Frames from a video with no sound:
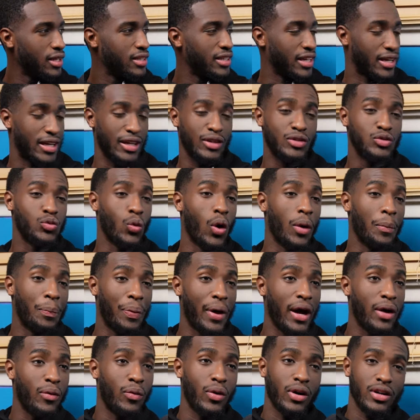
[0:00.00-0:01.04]
Like there was true. one
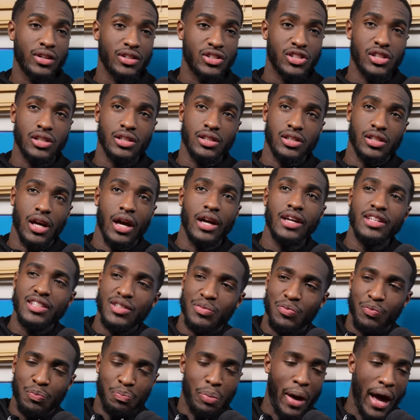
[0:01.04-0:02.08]
play where Shaheed
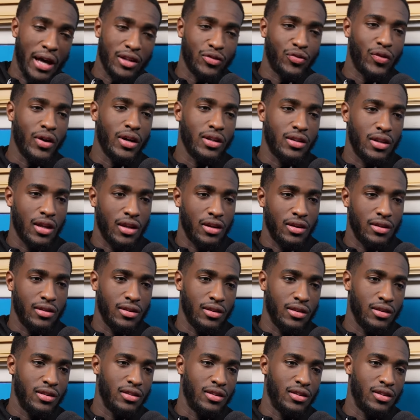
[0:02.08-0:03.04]
just pass faked and